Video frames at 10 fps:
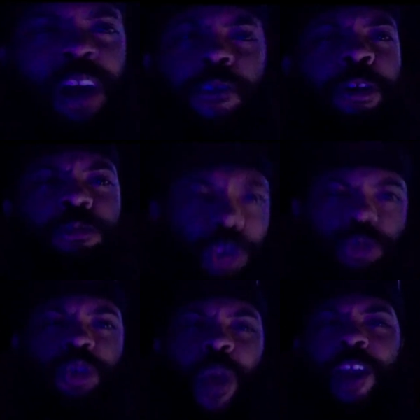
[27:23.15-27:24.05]
Talk to
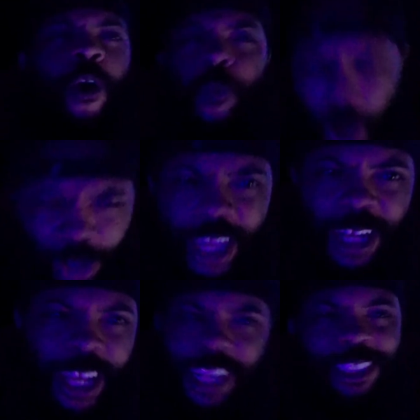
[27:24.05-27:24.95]
jutsu ain't gonna work here, nigga.